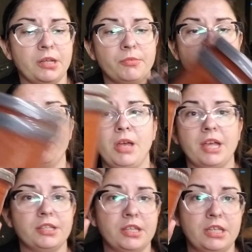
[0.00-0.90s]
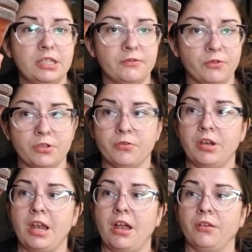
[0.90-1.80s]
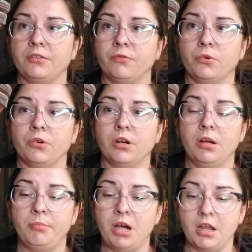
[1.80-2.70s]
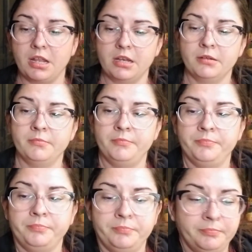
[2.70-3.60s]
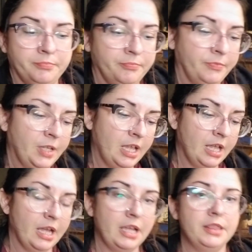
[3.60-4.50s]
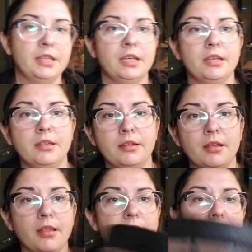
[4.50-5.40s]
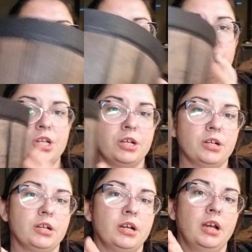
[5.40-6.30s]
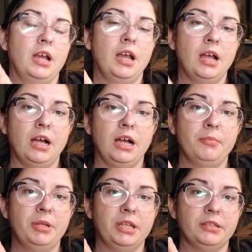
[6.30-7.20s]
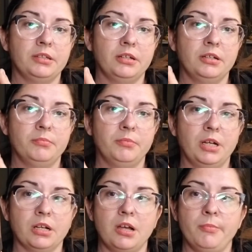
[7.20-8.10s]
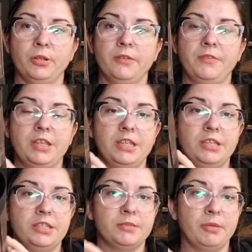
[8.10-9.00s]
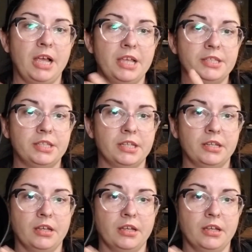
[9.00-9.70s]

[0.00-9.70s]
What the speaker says: up 2 packs of these for the greenhouse for up potting. And then last year I picked up a couple of these plastic